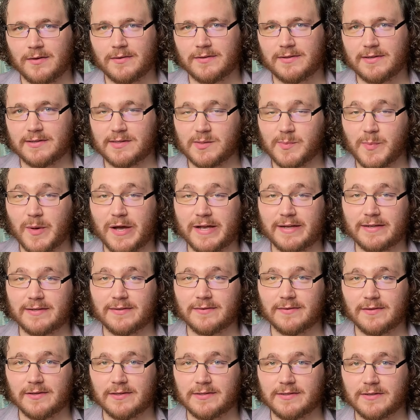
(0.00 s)
Despite
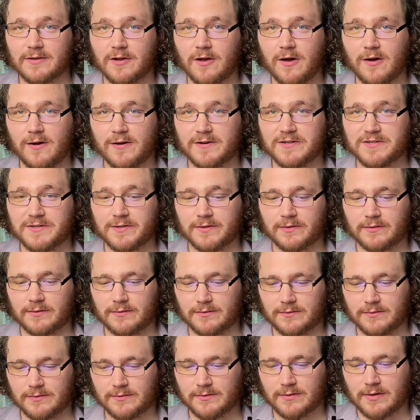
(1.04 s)
this caution,
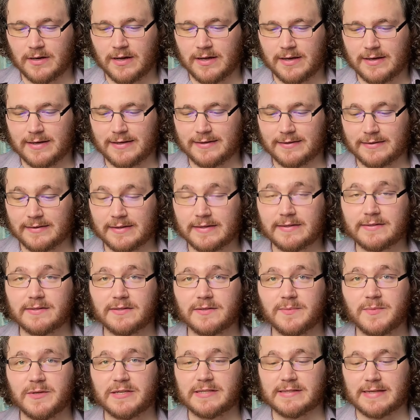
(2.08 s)
it needs
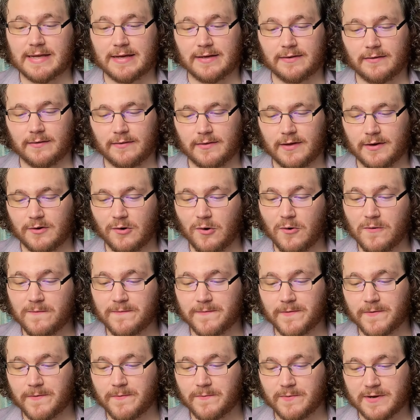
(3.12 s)
to be said that
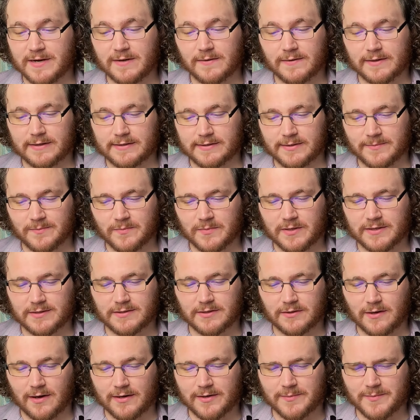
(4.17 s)
over-realism
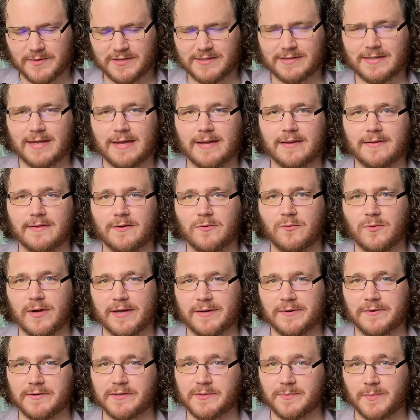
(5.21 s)
is not a mistake that
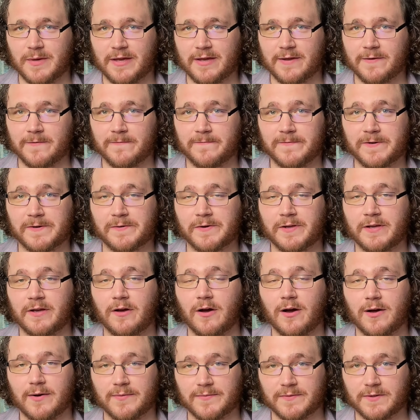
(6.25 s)
writers make very
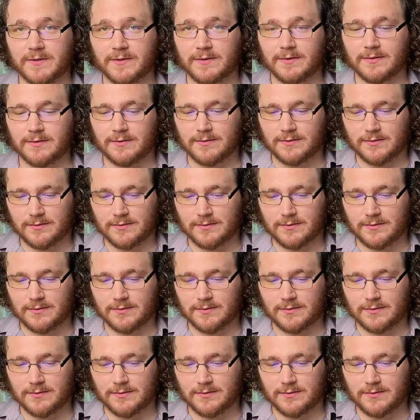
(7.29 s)
often.